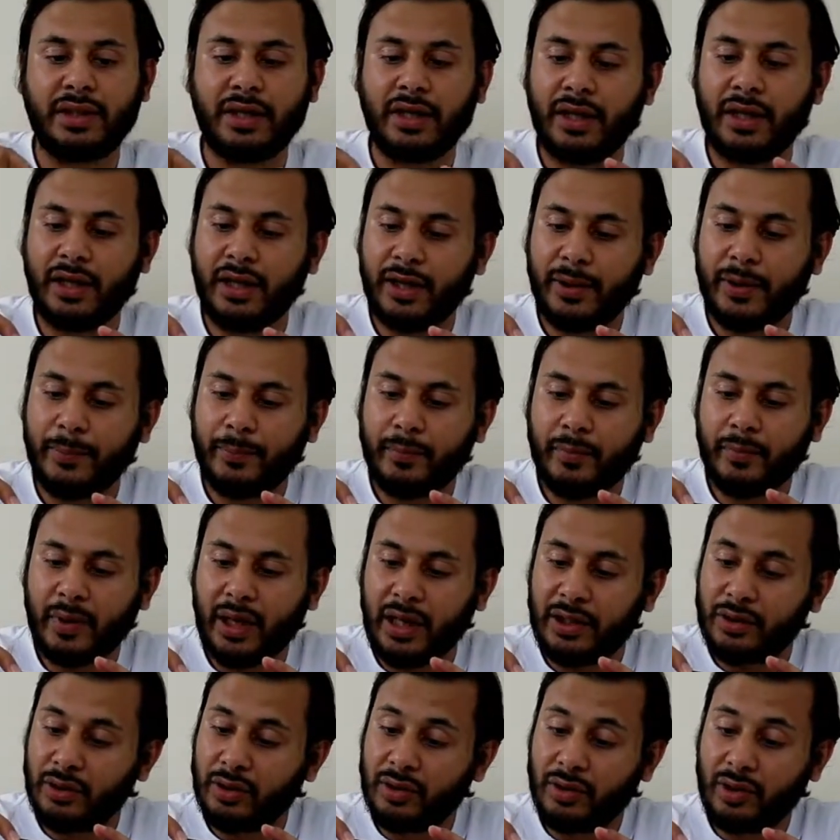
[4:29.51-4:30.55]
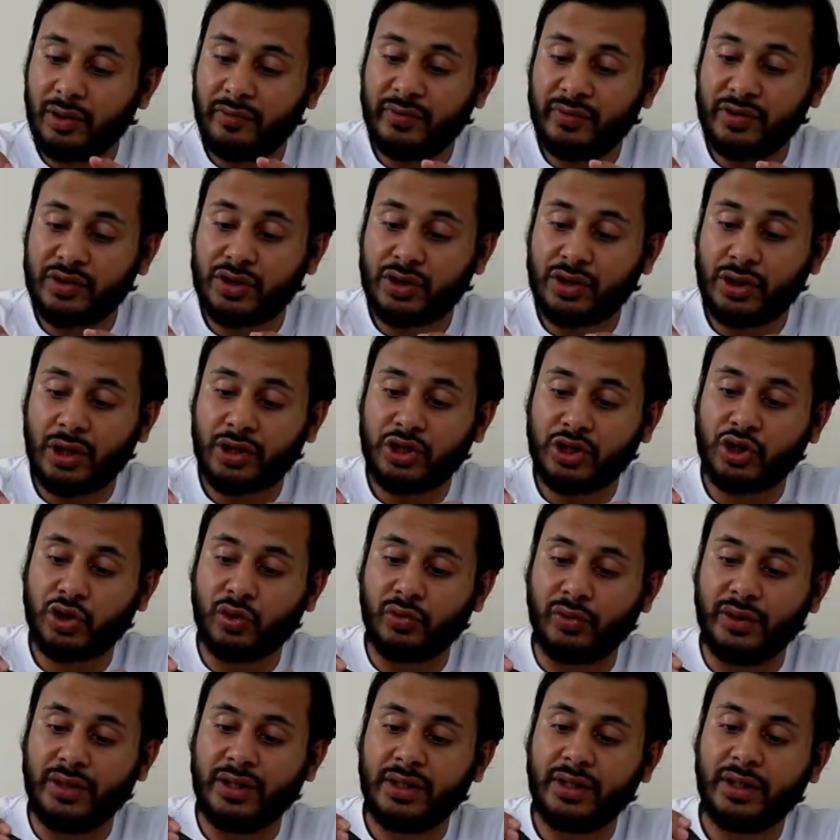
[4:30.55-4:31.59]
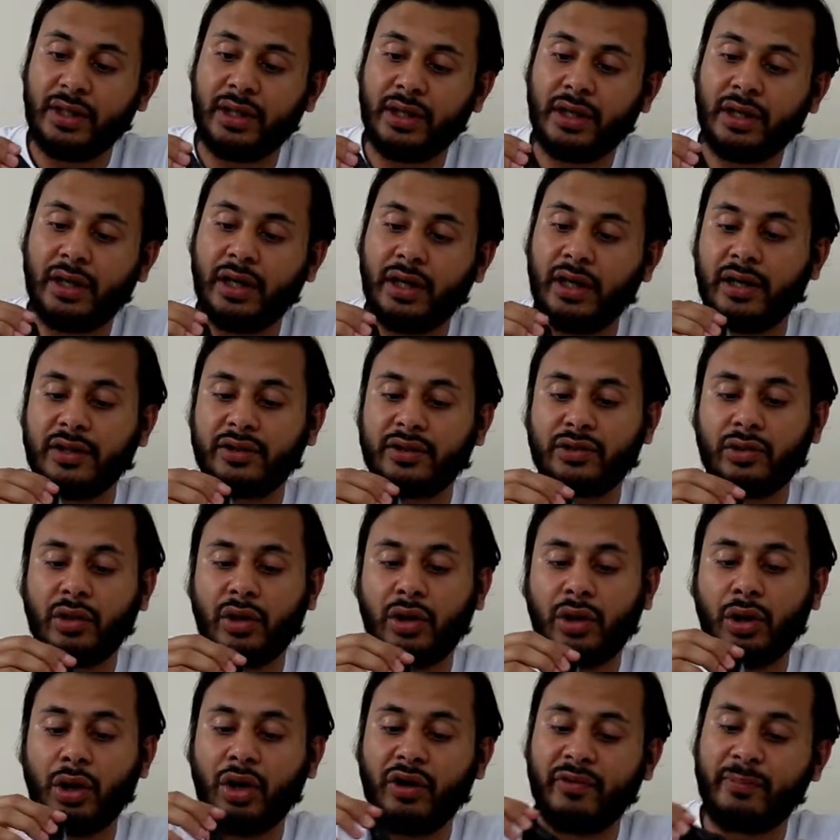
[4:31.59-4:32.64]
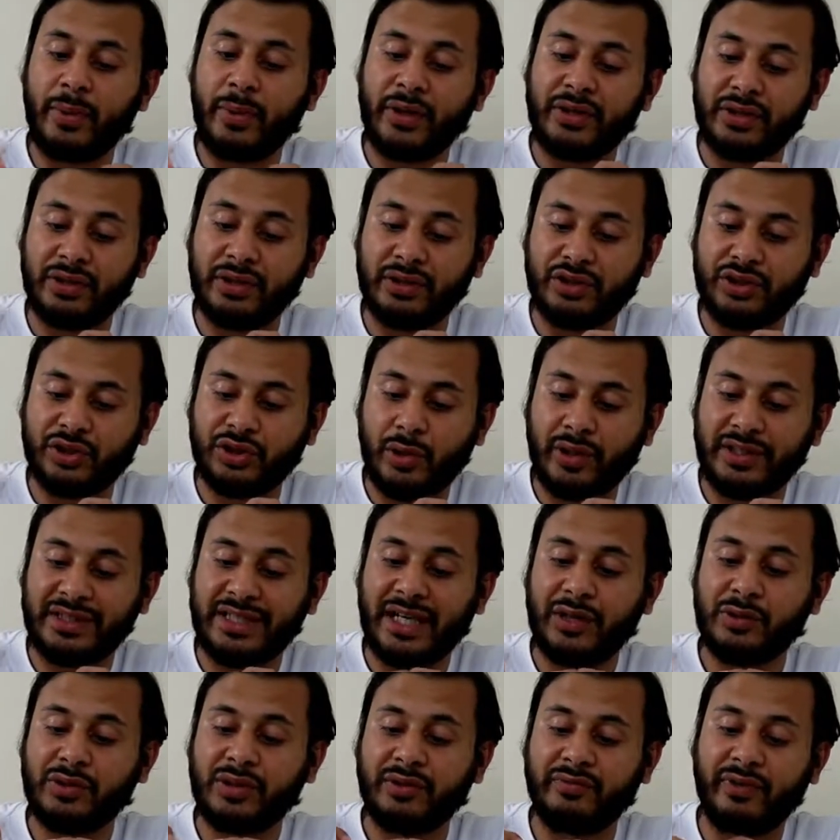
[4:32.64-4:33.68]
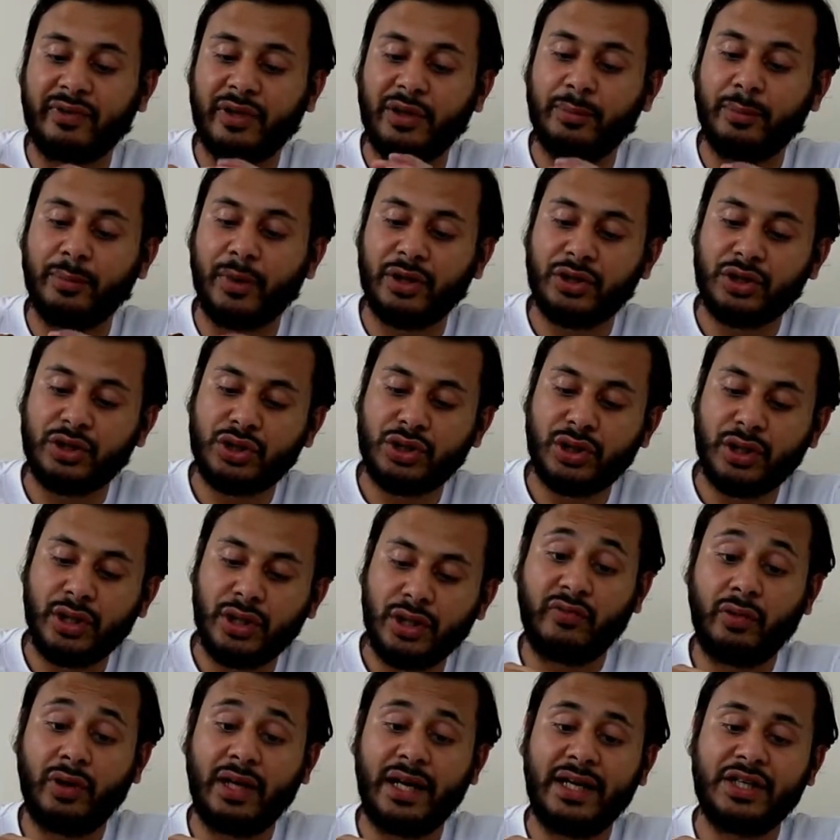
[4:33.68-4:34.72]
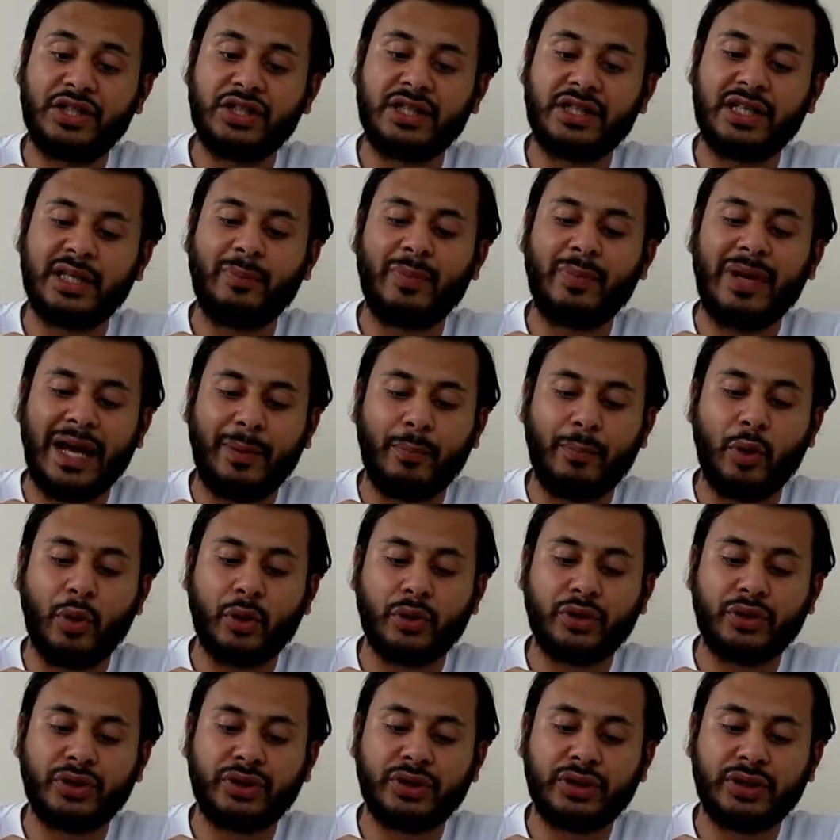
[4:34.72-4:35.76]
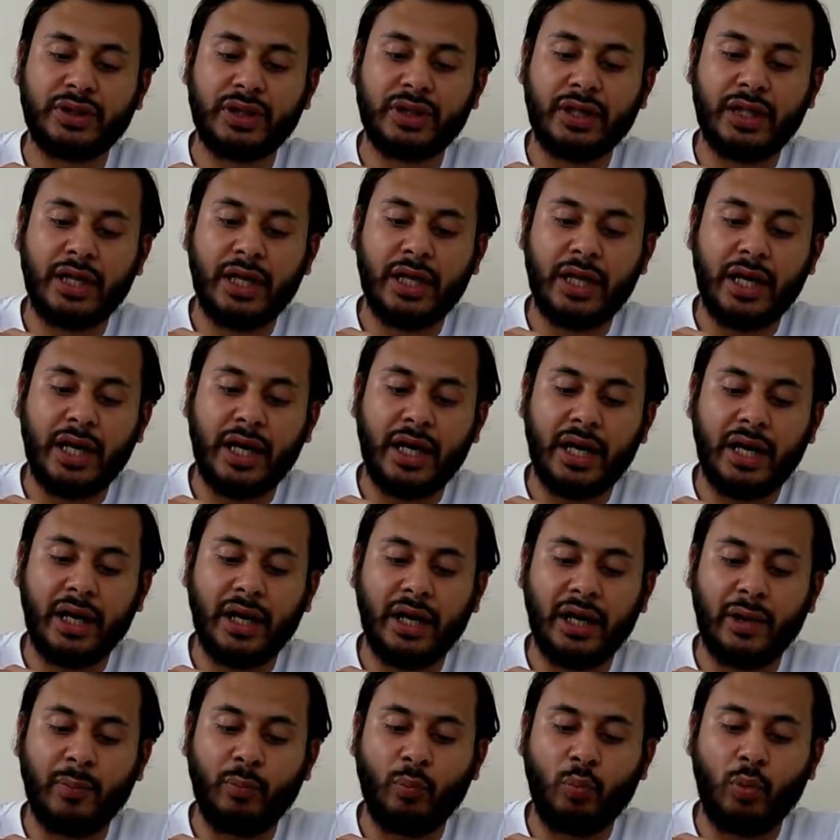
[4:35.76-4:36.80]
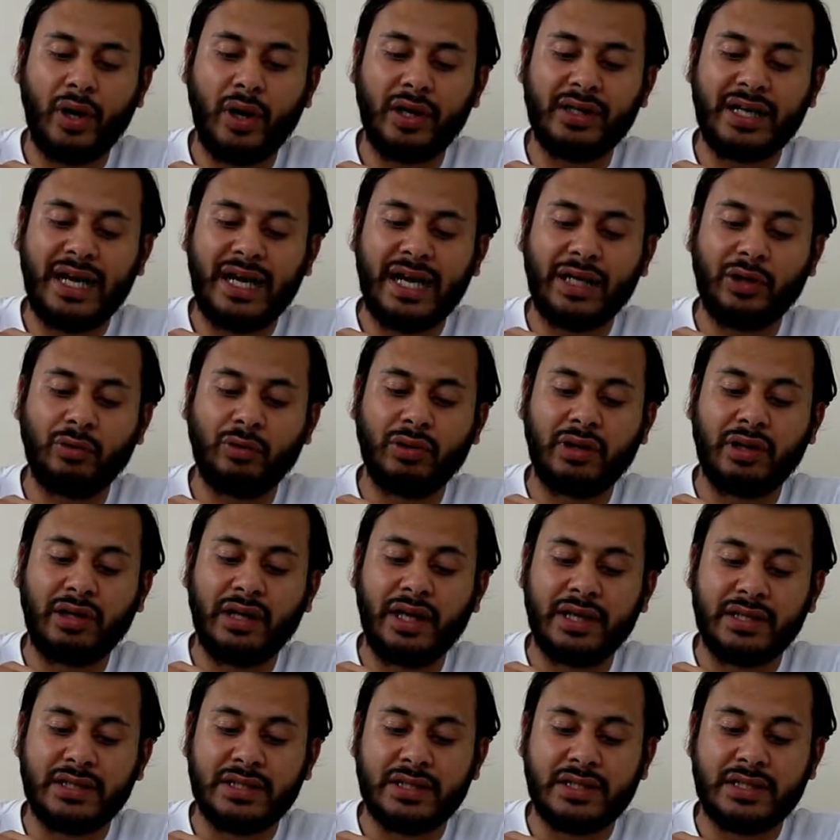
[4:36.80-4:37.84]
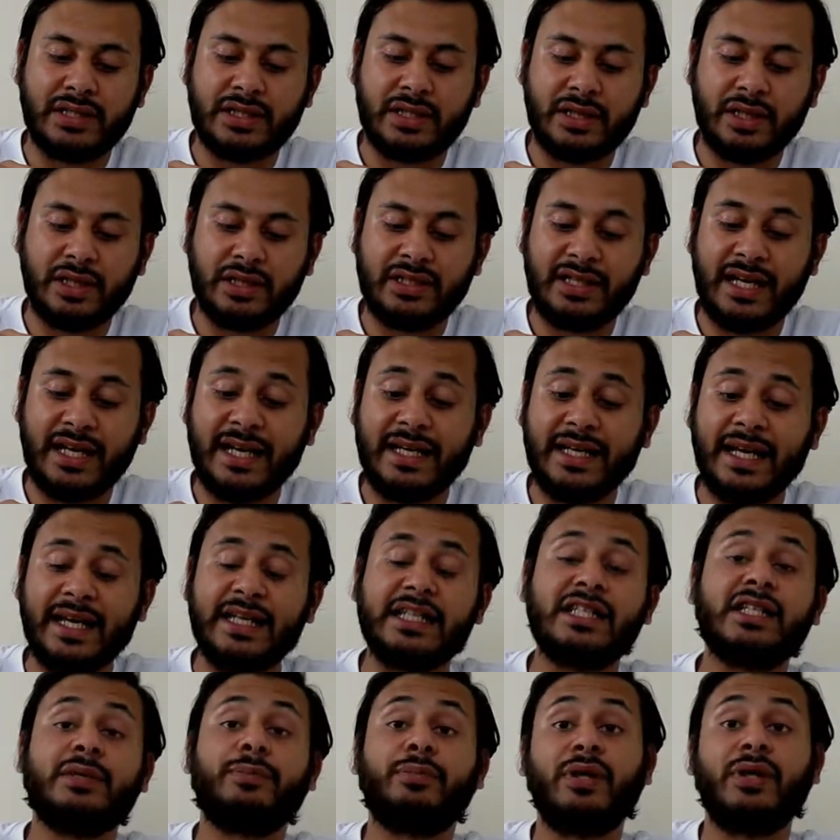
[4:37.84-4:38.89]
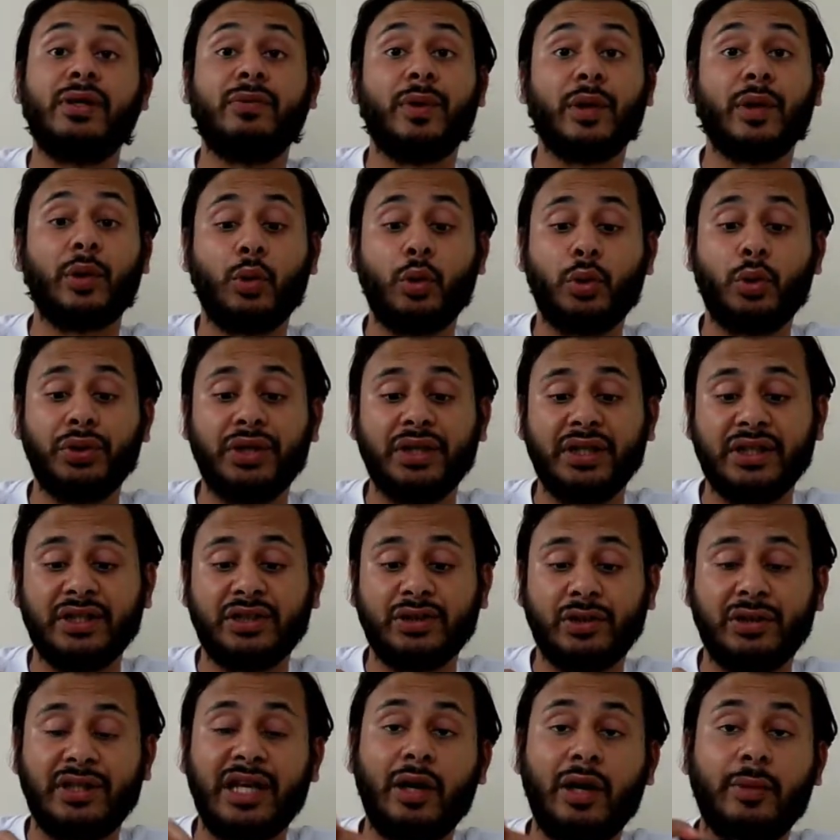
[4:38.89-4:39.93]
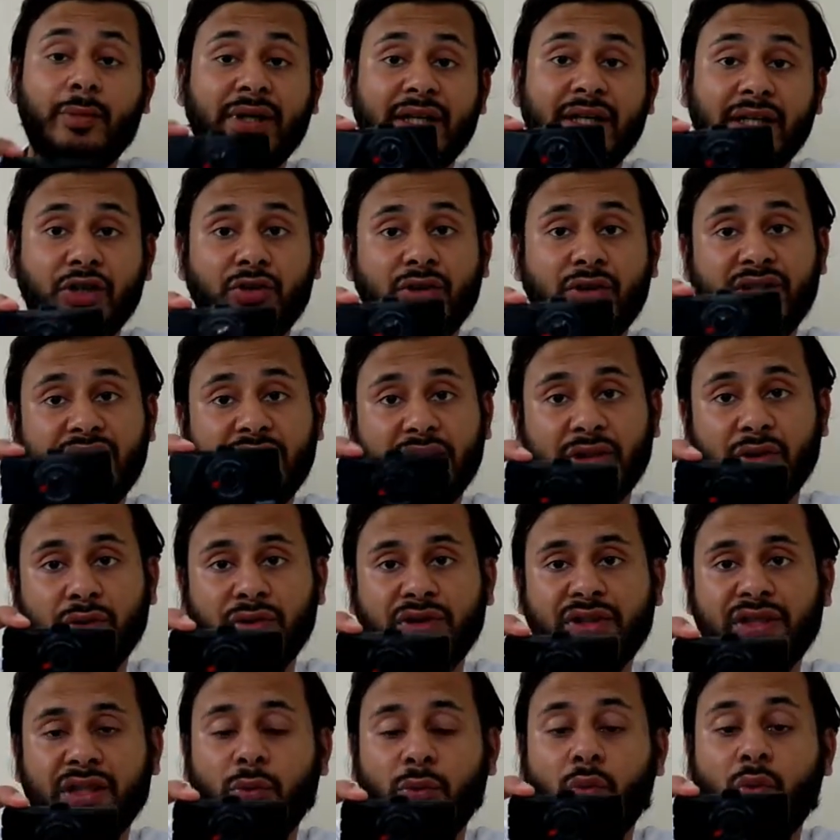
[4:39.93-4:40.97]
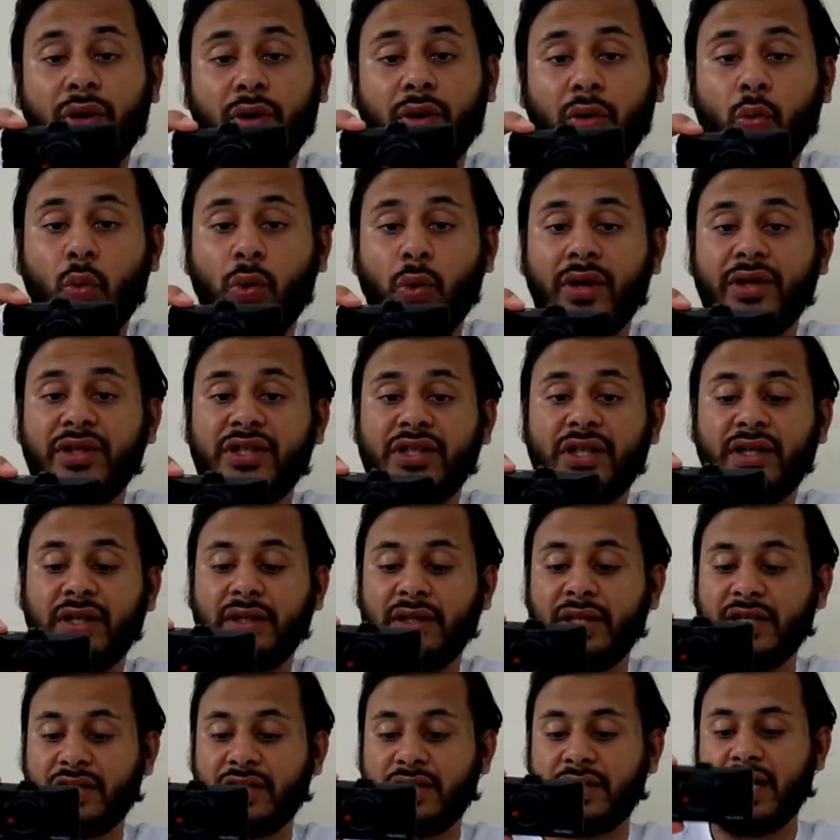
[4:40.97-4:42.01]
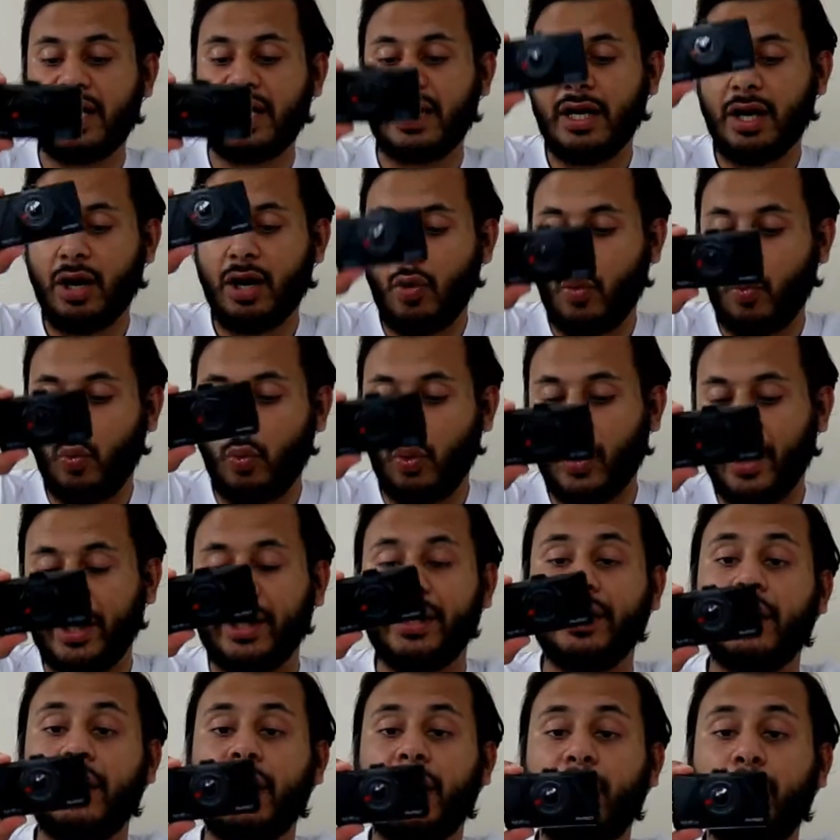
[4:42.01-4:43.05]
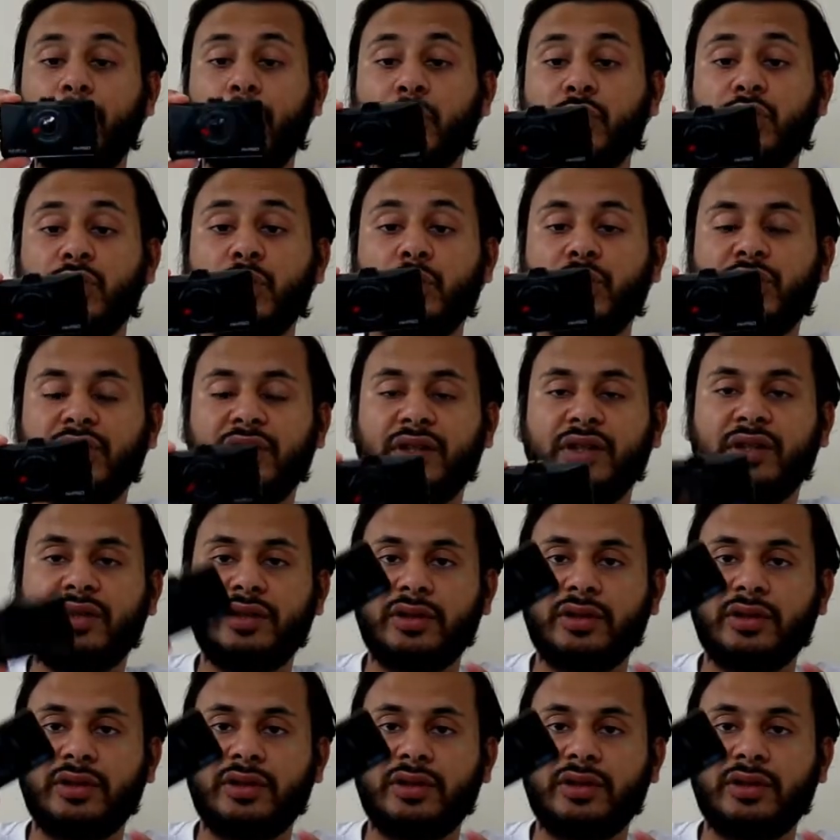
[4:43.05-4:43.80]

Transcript: I don't know if it's touchscreen. It's got a lot of buttons, so I doubt it very much. Full HD black box, wide angle lens, 1080p recording. So that'll be interesting to see what quality this one produces.